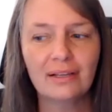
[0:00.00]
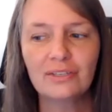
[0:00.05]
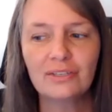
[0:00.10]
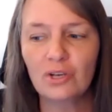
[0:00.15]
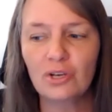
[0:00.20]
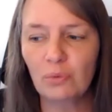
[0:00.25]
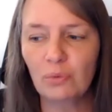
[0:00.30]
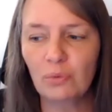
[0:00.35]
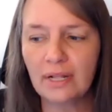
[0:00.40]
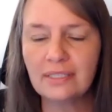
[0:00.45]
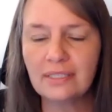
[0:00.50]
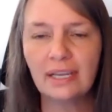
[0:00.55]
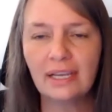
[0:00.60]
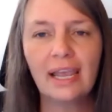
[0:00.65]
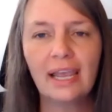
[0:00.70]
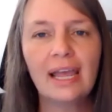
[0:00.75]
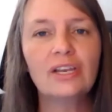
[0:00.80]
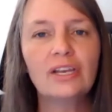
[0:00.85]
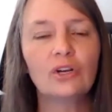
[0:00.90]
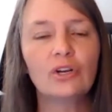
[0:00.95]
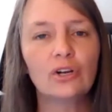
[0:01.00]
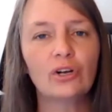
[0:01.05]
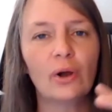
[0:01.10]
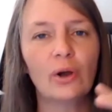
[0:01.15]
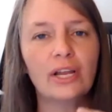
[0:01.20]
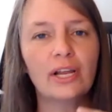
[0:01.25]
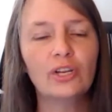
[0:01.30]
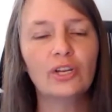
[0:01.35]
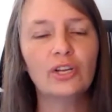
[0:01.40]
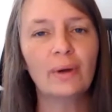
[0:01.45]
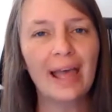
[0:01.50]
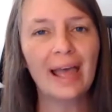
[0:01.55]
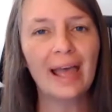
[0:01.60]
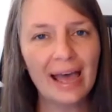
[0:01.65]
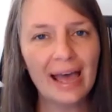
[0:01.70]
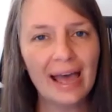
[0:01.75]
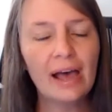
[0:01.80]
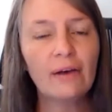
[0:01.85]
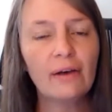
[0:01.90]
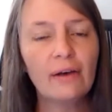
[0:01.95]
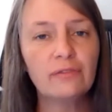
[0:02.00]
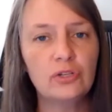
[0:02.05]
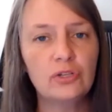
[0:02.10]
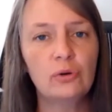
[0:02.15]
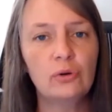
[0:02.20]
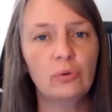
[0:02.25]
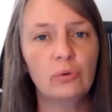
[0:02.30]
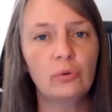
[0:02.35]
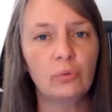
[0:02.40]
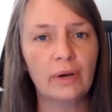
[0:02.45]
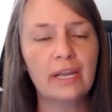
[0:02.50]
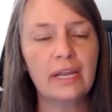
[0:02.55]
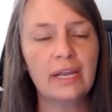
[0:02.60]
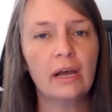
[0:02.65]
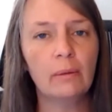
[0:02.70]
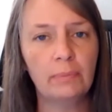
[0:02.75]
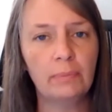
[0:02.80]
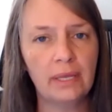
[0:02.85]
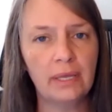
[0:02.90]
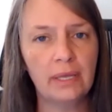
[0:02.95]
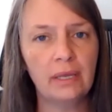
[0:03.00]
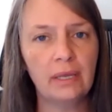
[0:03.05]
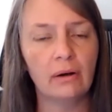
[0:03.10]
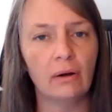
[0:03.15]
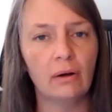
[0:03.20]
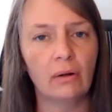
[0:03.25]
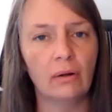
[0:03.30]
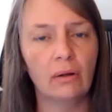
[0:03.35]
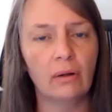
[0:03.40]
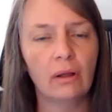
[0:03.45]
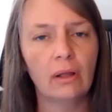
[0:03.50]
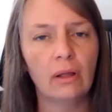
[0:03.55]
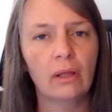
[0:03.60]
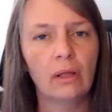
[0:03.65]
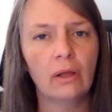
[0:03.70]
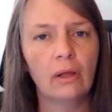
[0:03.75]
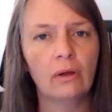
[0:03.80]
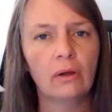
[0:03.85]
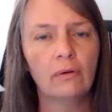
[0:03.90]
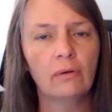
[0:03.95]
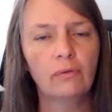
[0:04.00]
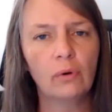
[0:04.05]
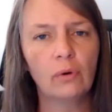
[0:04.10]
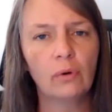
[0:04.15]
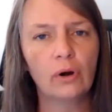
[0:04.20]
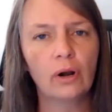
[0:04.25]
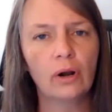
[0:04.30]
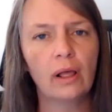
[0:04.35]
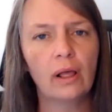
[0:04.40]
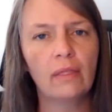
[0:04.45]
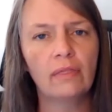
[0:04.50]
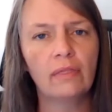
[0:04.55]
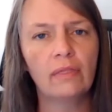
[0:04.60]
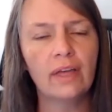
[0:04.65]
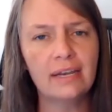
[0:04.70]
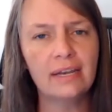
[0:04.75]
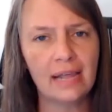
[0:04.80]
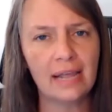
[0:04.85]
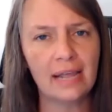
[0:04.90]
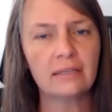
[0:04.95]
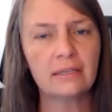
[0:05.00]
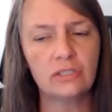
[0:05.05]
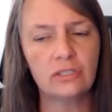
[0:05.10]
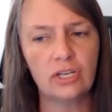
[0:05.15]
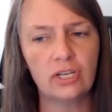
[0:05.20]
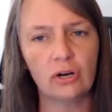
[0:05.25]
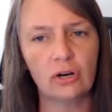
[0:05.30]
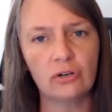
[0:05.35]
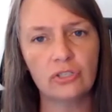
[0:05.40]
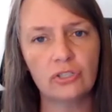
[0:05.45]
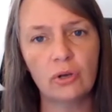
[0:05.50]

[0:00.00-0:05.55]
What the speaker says: So once again, you're going to have to reappeal for the next year.